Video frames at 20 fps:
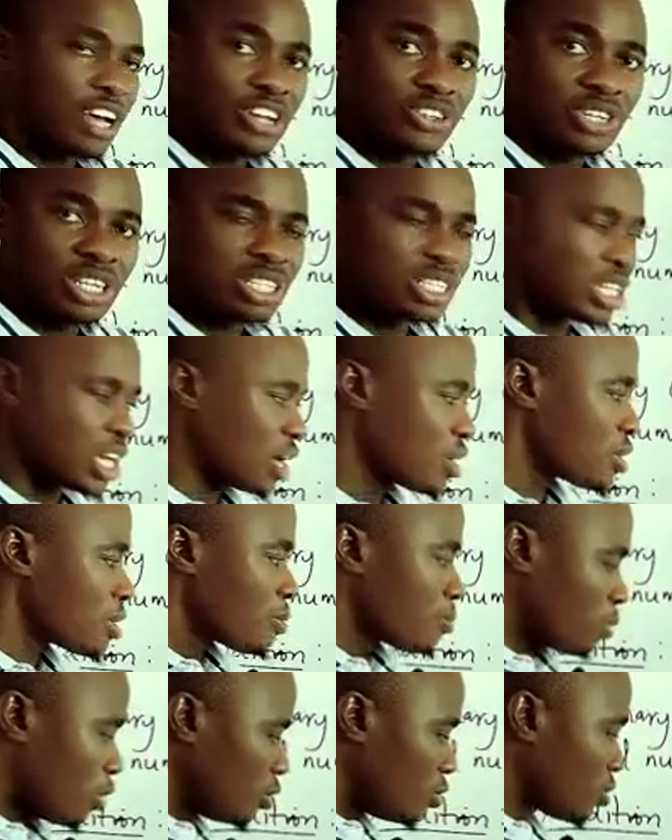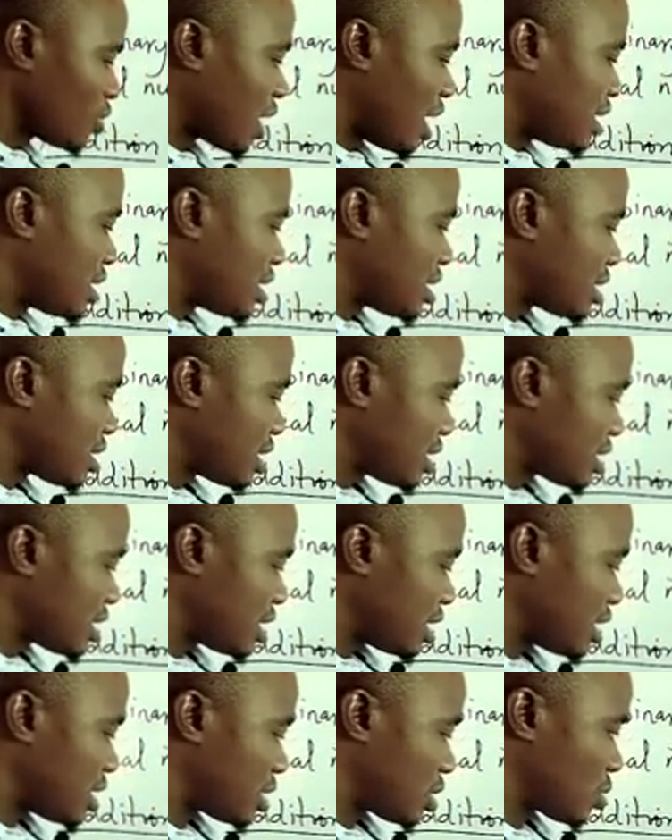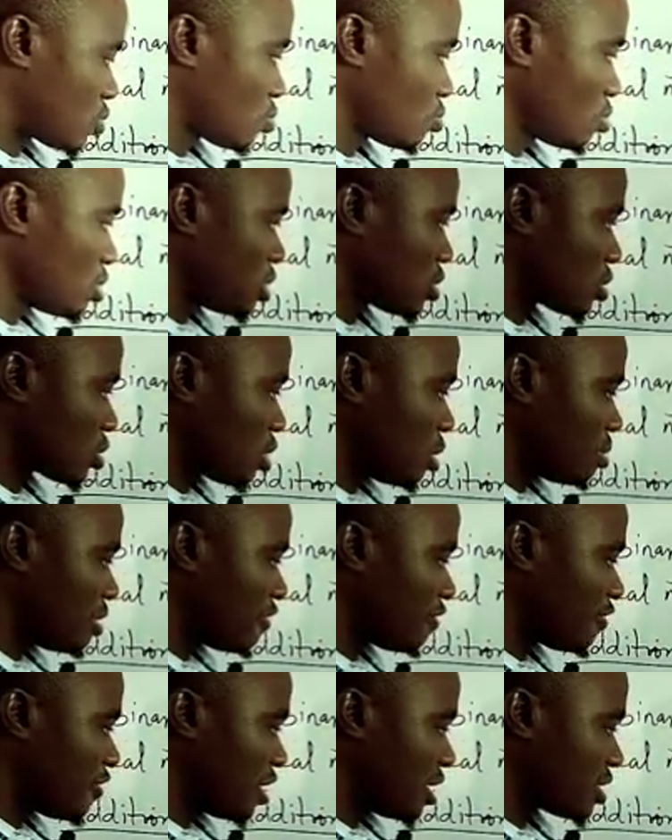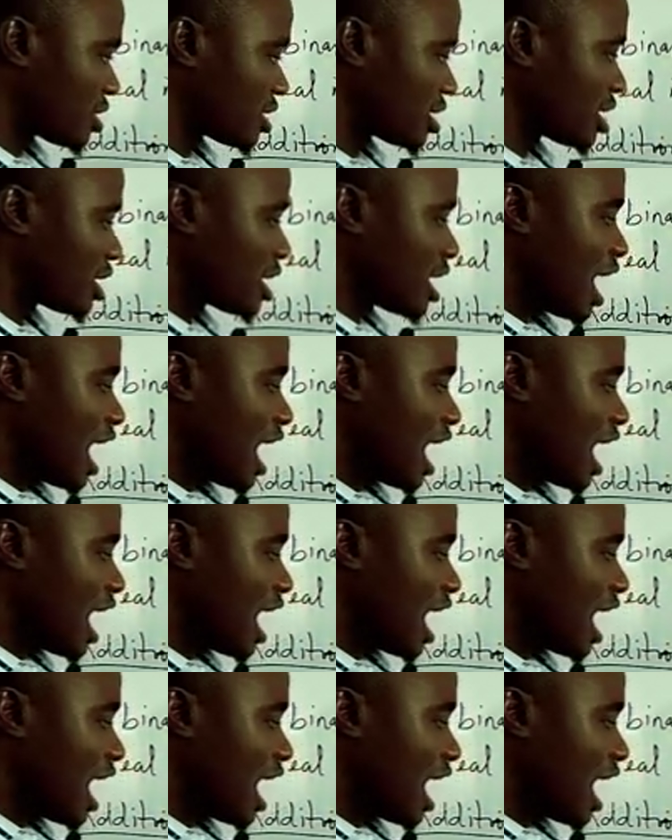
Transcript: Are you getting now? But look at this. This is 2 is coming first,